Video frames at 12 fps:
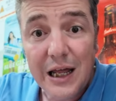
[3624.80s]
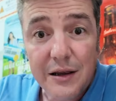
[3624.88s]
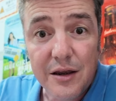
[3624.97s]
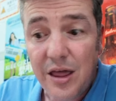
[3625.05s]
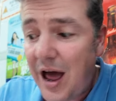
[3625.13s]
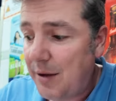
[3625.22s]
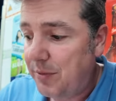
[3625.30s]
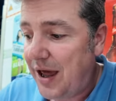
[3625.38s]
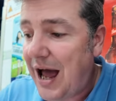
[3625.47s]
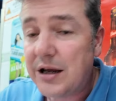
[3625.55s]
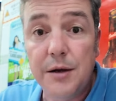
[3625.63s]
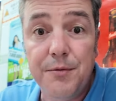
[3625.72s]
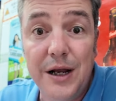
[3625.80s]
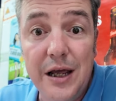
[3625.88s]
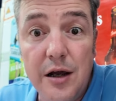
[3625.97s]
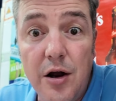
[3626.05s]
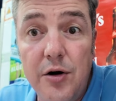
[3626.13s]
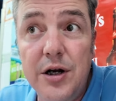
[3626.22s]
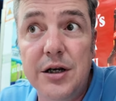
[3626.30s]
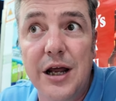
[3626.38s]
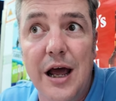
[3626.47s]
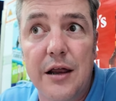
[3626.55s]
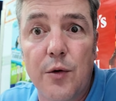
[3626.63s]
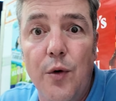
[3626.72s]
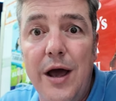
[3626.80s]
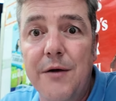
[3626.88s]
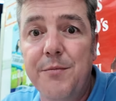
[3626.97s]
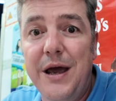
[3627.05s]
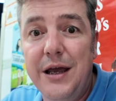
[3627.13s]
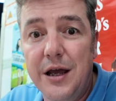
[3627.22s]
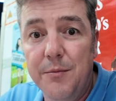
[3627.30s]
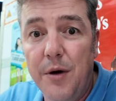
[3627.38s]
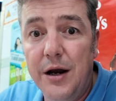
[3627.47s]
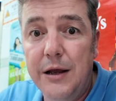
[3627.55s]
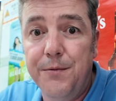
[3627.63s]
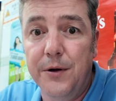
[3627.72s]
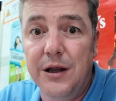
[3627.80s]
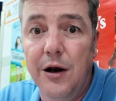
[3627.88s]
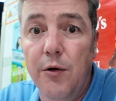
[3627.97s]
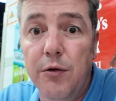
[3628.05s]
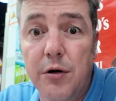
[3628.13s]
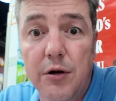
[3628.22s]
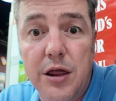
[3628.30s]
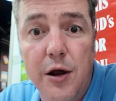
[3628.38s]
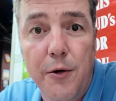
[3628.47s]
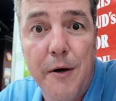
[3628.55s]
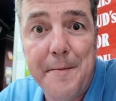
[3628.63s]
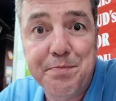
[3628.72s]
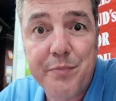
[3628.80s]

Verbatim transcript: the time, they actively encouraged it as a way of making money for the locals who